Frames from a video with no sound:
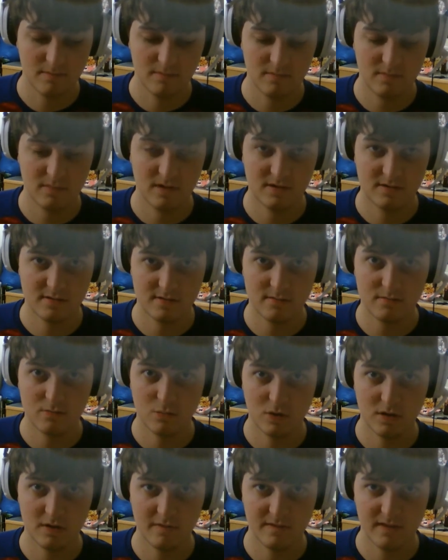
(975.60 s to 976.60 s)
It's
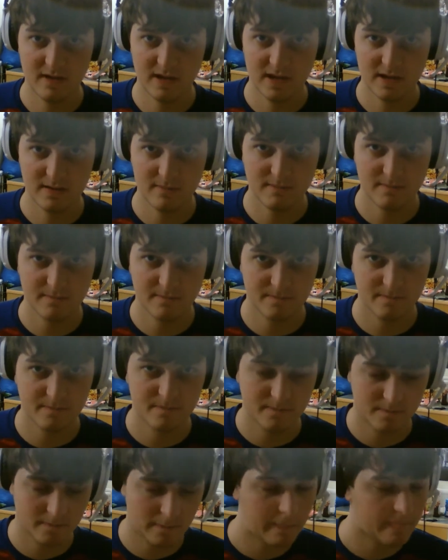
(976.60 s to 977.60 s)
one of the,
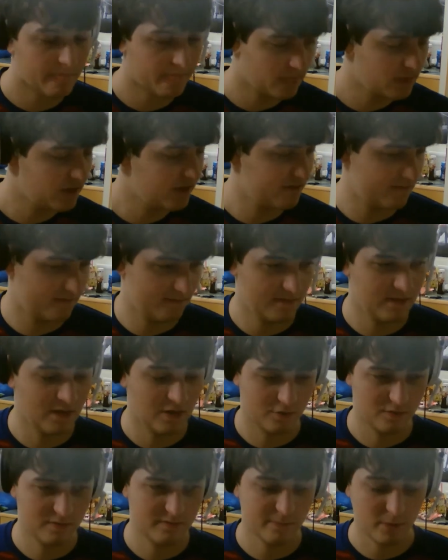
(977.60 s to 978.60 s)

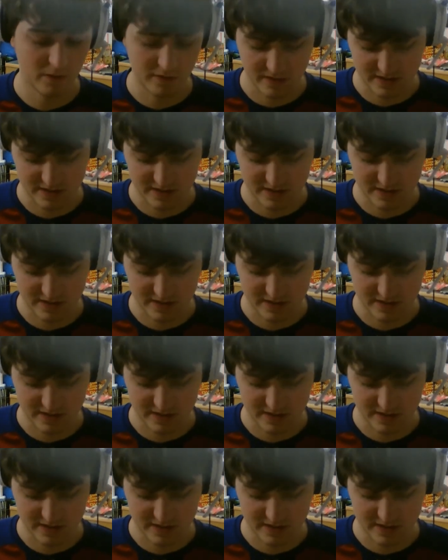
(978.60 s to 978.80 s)
it's part of the